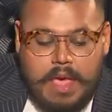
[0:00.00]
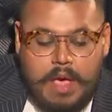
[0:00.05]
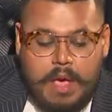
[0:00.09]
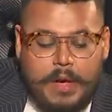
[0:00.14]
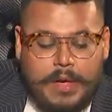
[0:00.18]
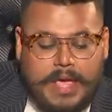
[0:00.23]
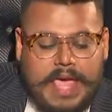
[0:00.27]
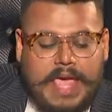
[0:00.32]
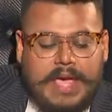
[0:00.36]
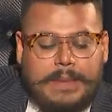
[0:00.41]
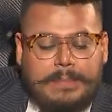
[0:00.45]

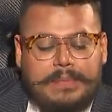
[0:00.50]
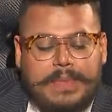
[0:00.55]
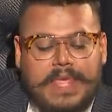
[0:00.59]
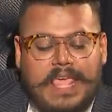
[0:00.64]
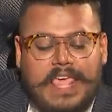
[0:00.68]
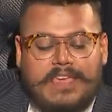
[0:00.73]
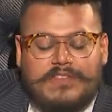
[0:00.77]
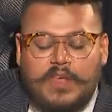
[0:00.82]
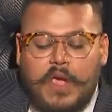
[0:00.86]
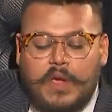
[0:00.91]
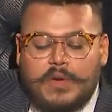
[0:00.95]
Okay,
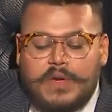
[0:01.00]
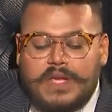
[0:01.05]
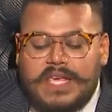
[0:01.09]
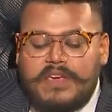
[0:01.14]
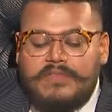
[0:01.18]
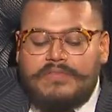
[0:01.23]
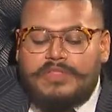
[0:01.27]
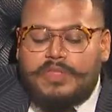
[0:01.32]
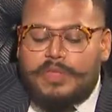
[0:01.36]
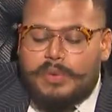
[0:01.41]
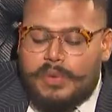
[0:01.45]
if you had to
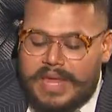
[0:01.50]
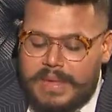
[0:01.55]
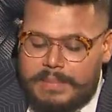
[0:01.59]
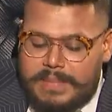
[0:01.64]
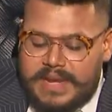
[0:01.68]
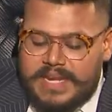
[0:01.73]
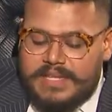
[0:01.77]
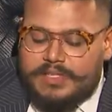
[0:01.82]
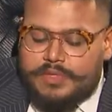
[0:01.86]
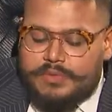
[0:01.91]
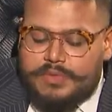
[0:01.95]
give three
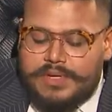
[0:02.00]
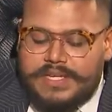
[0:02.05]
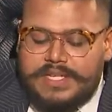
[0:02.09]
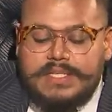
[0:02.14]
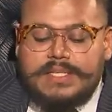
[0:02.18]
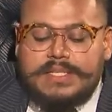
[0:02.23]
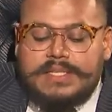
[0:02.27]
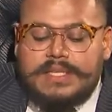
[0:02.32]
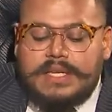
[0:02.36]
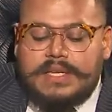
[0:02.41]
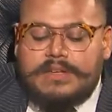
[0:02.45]

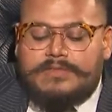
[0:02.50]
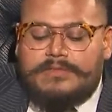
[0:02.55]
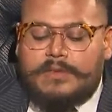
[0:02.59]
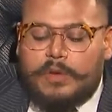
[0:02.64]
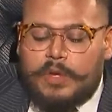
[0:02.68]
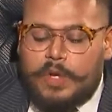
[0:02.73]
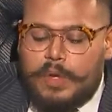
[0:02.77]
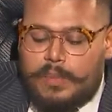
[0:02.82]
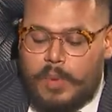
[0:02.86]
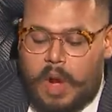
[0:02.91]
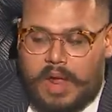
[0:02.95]
ministries for
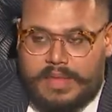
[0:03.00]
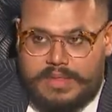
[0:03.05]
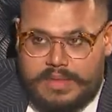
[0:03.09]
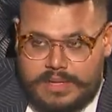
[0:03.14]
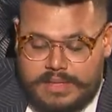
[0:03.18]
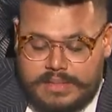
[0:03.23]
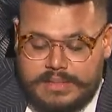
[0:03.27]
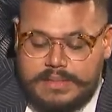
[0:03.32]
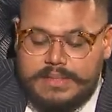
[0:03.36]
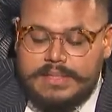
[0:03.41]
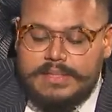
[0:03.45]
your
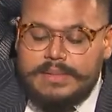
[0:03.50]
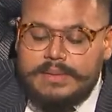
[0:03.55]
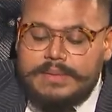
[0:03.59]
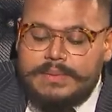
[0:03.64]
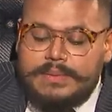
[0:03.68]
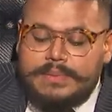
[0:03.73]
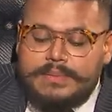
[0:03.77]
brothers,